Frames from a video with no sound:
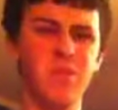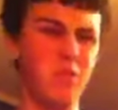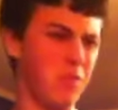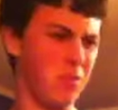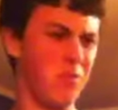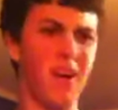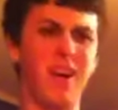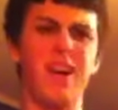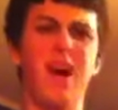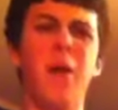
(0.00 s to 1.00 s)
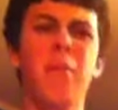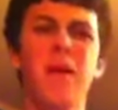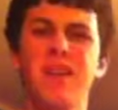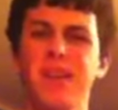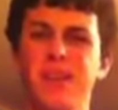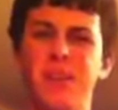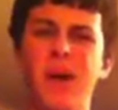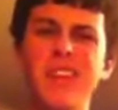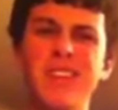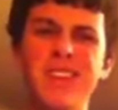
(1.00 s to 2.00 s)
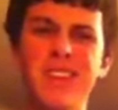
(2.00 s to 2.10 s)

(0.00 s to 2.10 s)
who's fucking up. What?